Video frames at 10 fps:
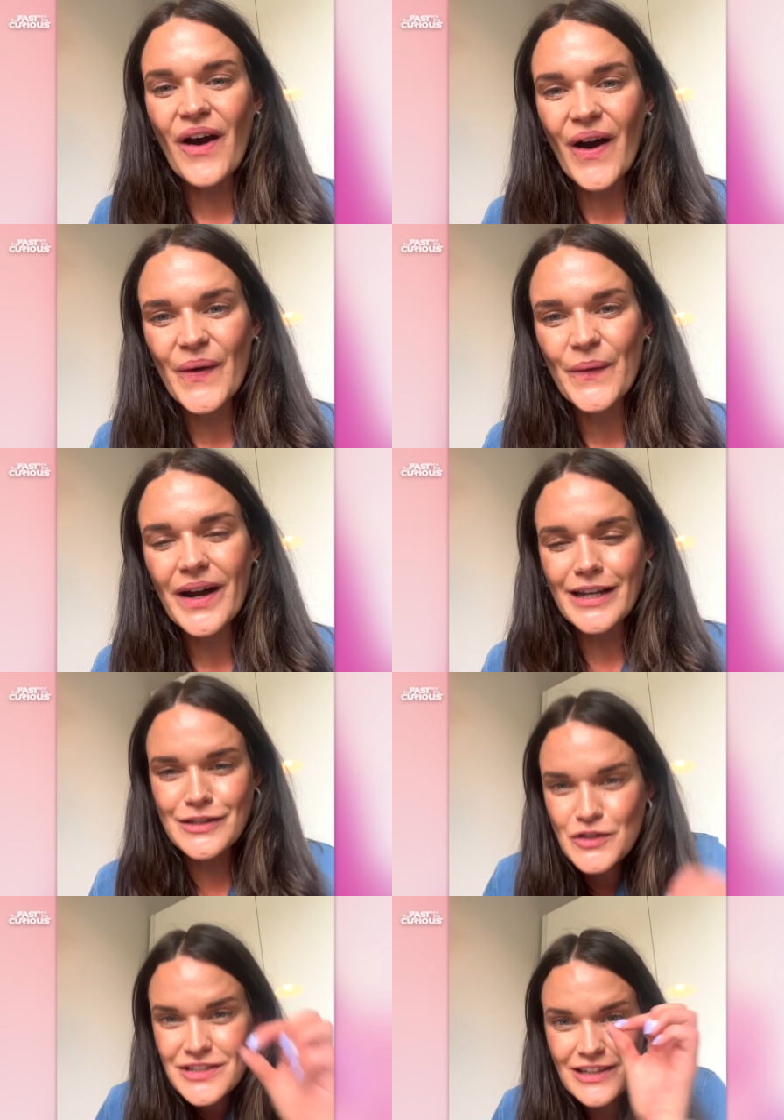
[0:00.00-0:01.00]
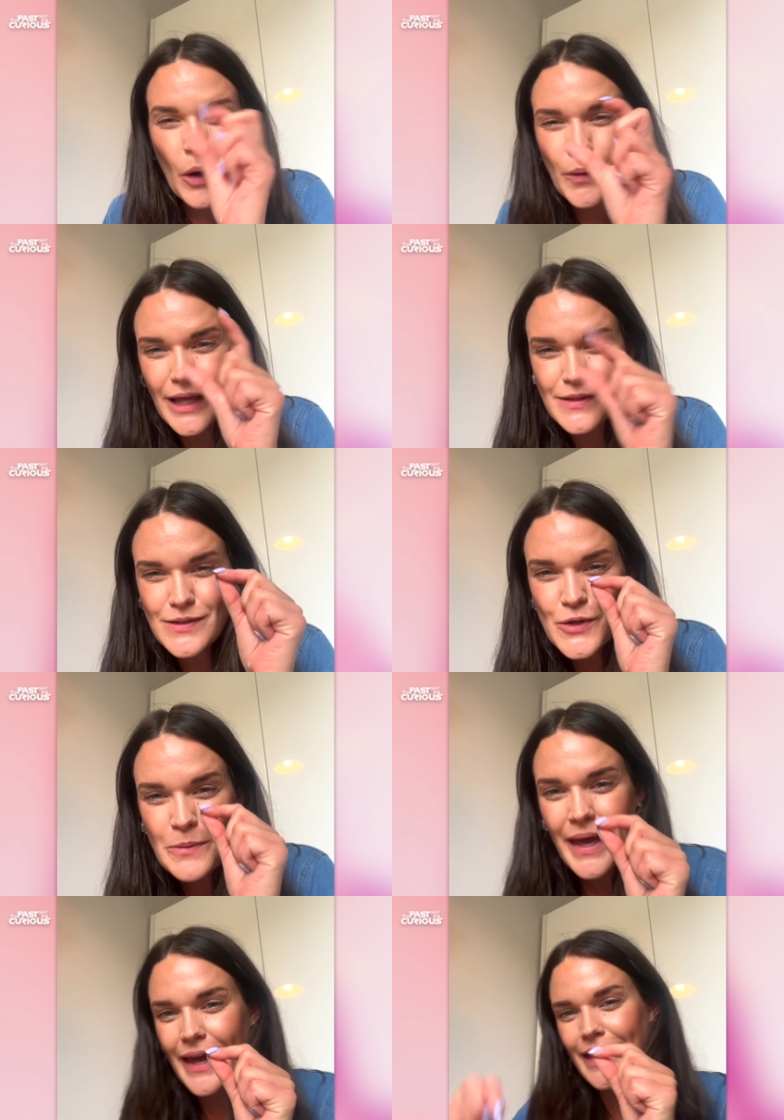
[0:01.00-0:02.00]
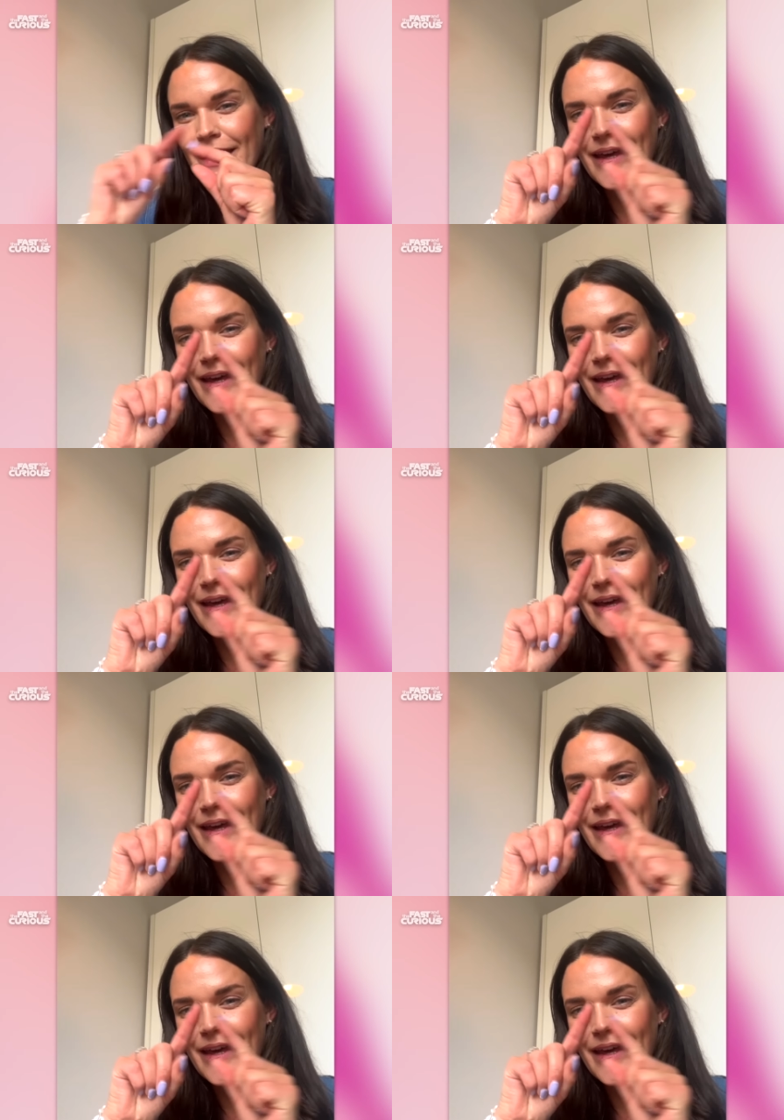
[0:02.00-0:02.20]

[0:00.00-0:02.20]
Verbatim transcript: No. And did the whole like zoom in?